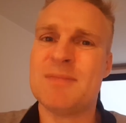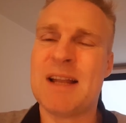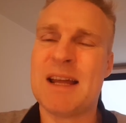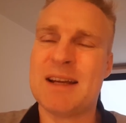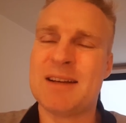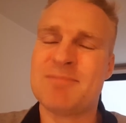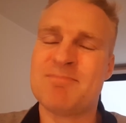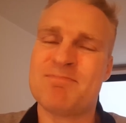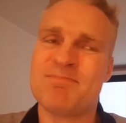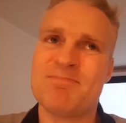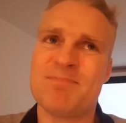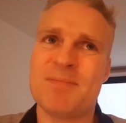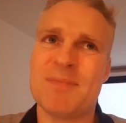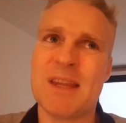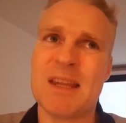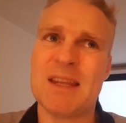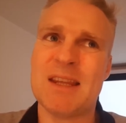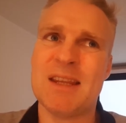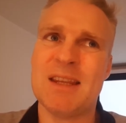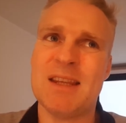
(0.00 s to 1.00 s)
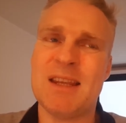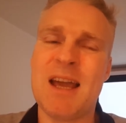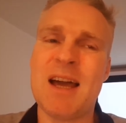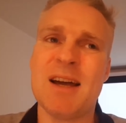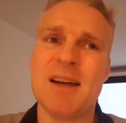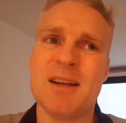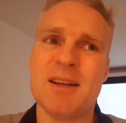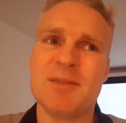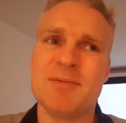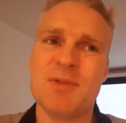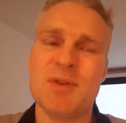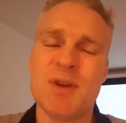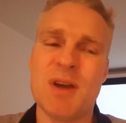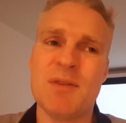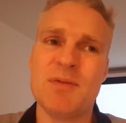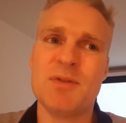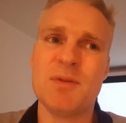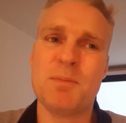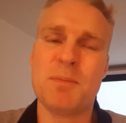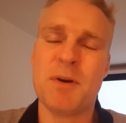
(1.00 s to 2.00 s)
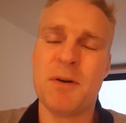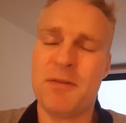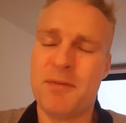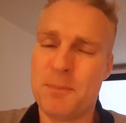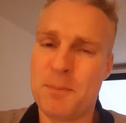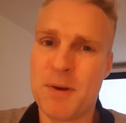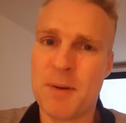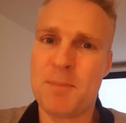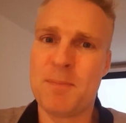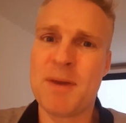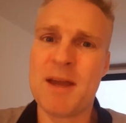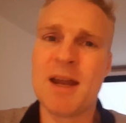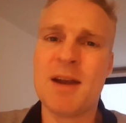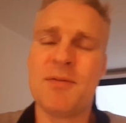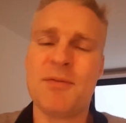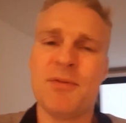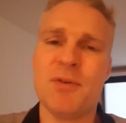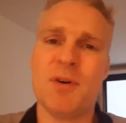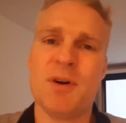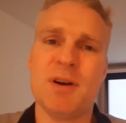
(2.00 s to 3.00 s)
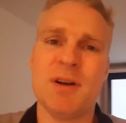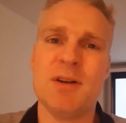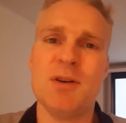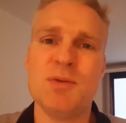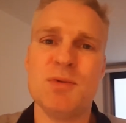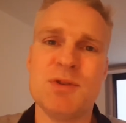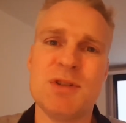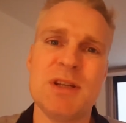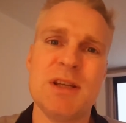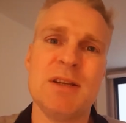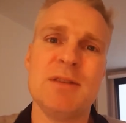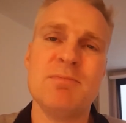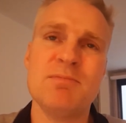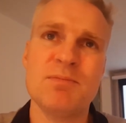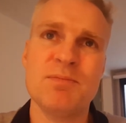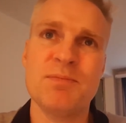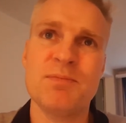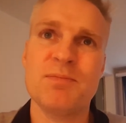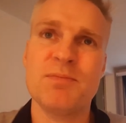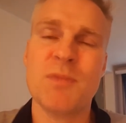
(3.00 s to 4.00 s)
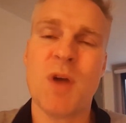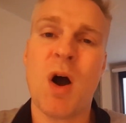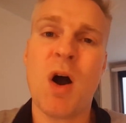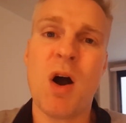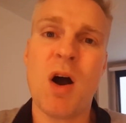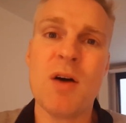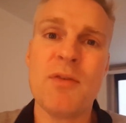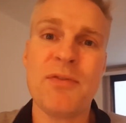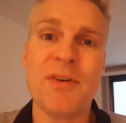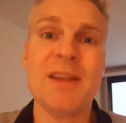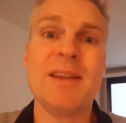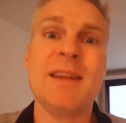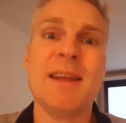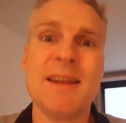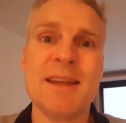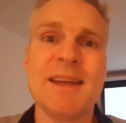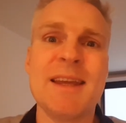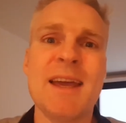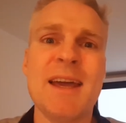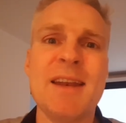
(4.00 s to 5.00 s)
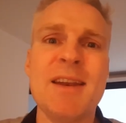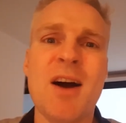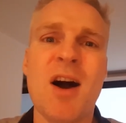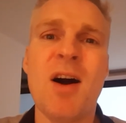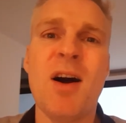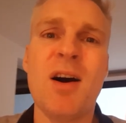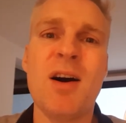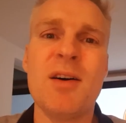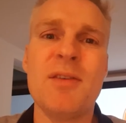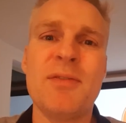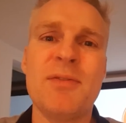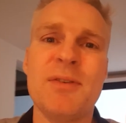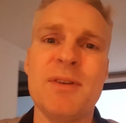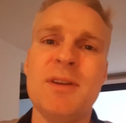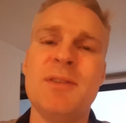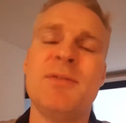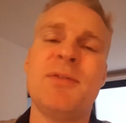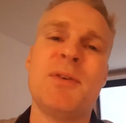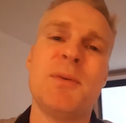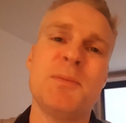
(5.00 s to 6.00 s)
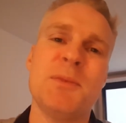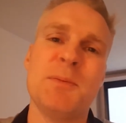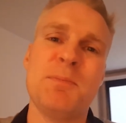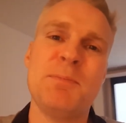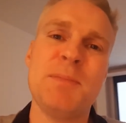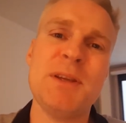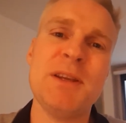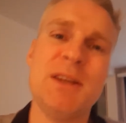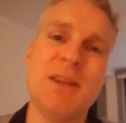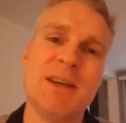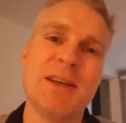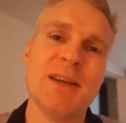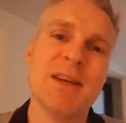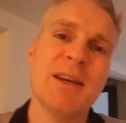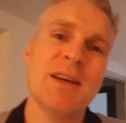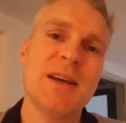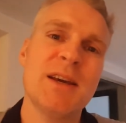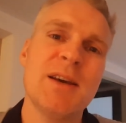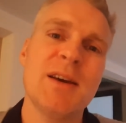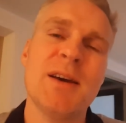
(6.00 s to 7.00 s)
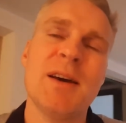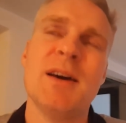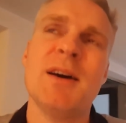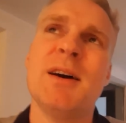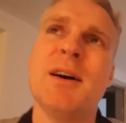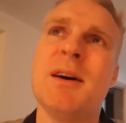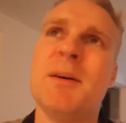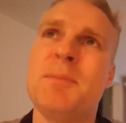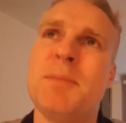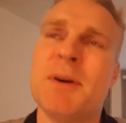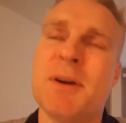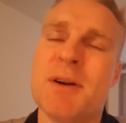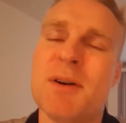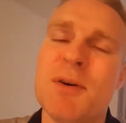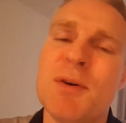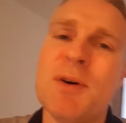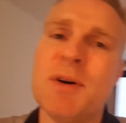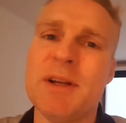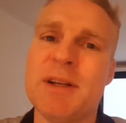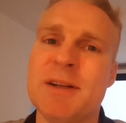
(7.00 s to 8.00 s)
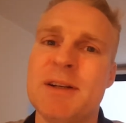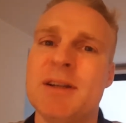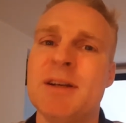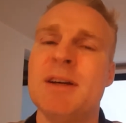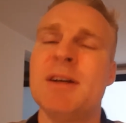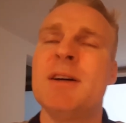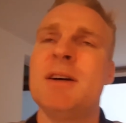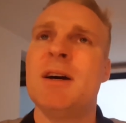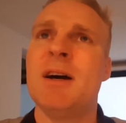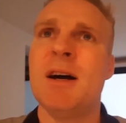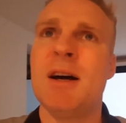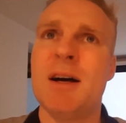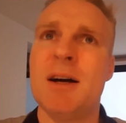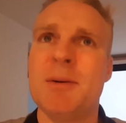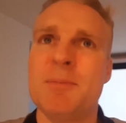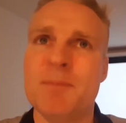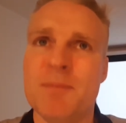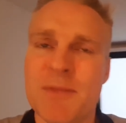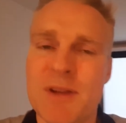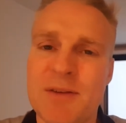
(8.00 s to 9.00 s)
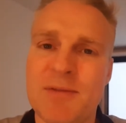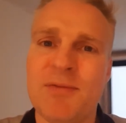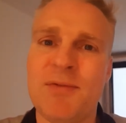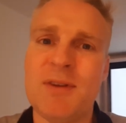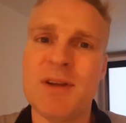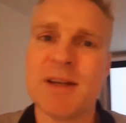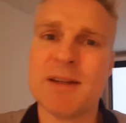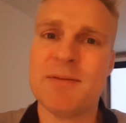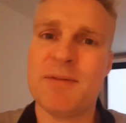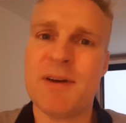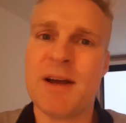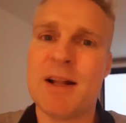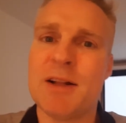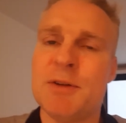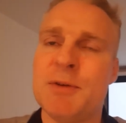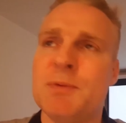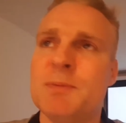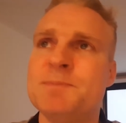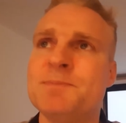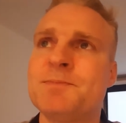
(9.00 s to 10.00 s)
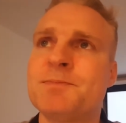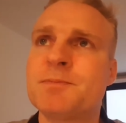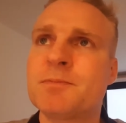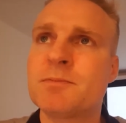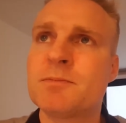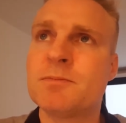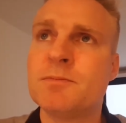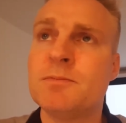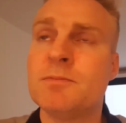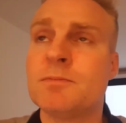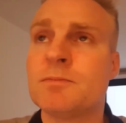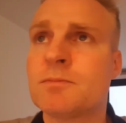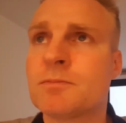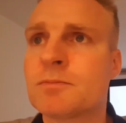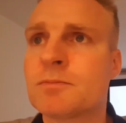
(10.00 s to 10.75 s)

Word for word: like, yeah, you have to pre prepare for losing half and then again half uh, from the peak per coin um, in fiat value. Mm.